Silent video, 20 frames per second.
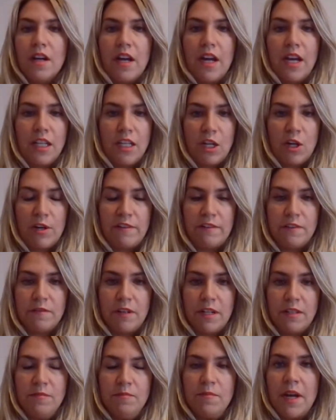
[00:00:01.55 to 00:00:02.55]
Hello
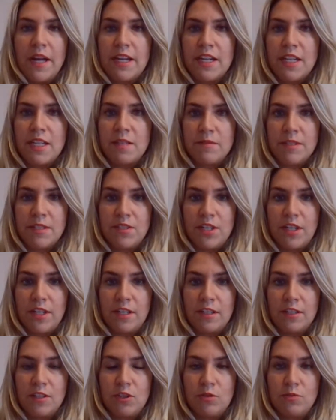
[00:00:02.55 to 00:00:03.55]
everyone, my name is
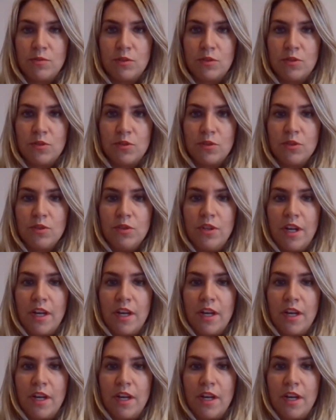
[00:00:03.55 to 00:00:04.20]
Ceren Çubukçu